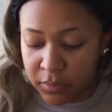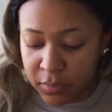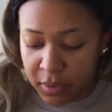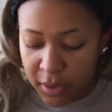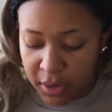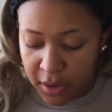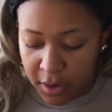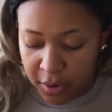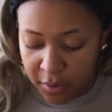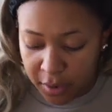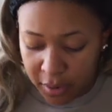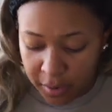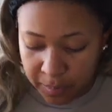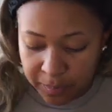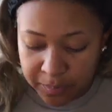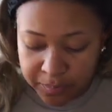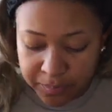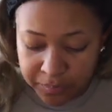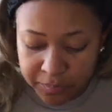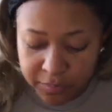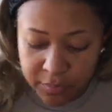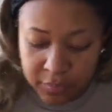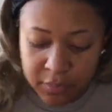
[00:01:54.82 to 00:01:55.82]
Alright,
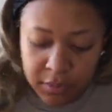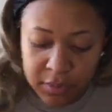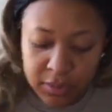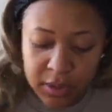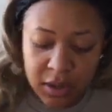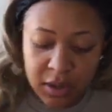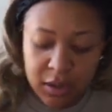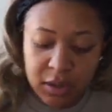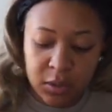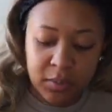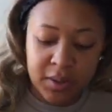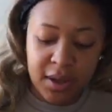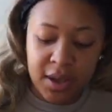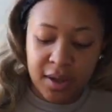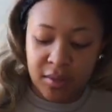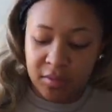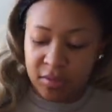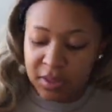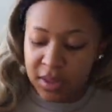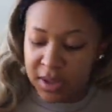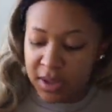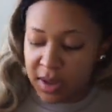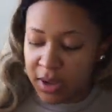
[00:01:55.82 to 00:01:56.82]
now that we
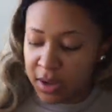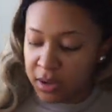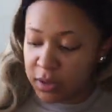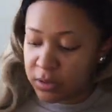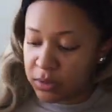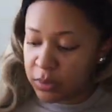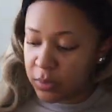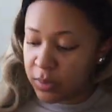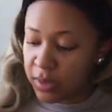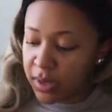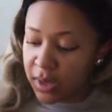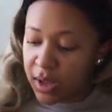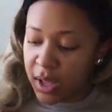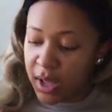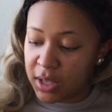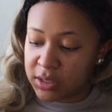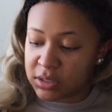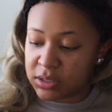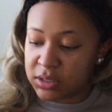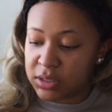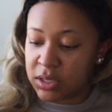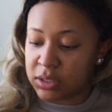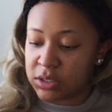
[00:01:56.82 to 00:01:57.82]
have that out of the way, I
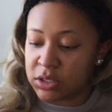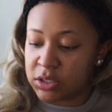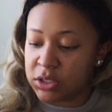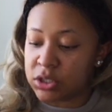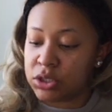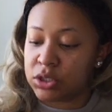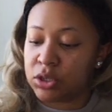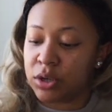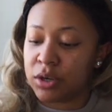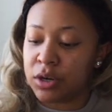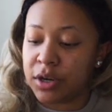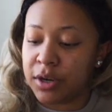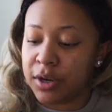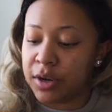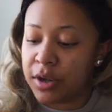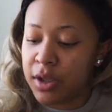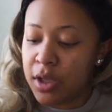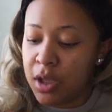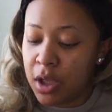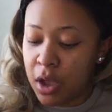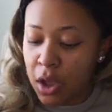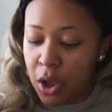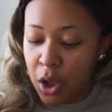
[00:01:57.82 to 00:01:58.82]
just like to start
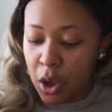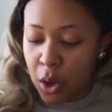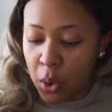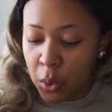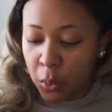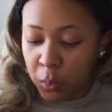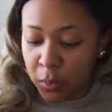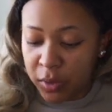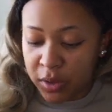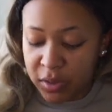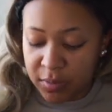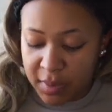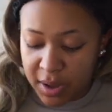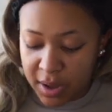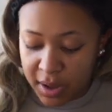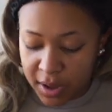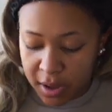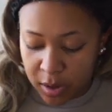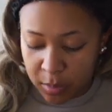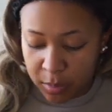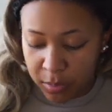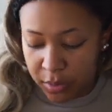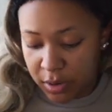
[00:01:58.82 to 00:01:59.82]
with my
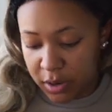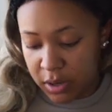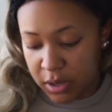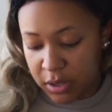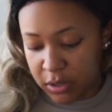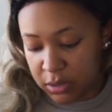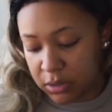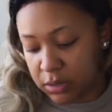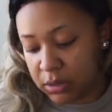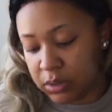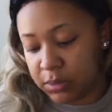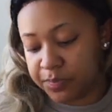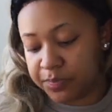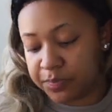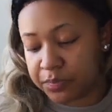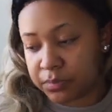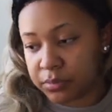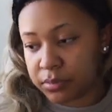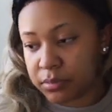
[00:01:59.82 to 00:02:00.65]
eyebrows.